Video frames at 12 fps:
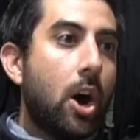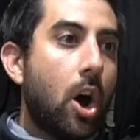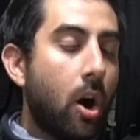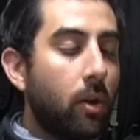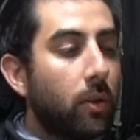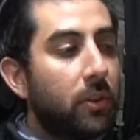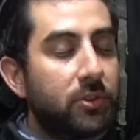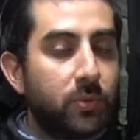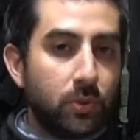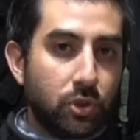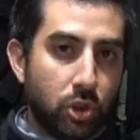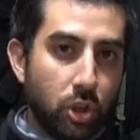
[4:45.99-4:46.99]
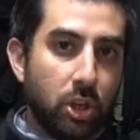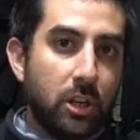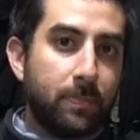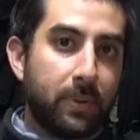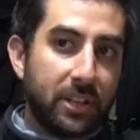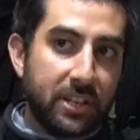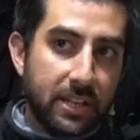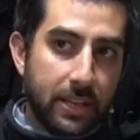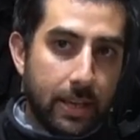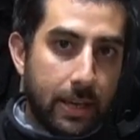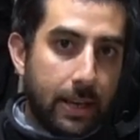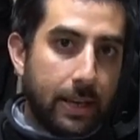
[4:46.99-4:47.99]
although this was good in blending
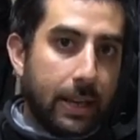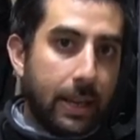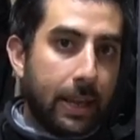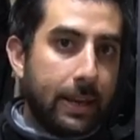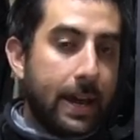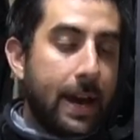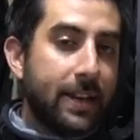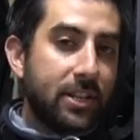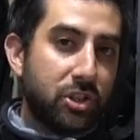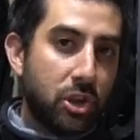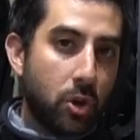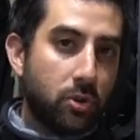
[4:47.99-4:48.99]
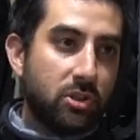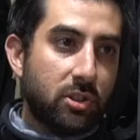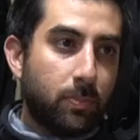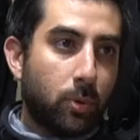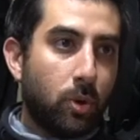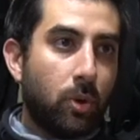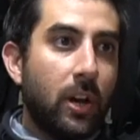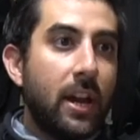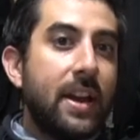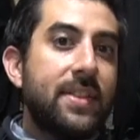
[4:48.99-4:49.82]
in and not as noticeable,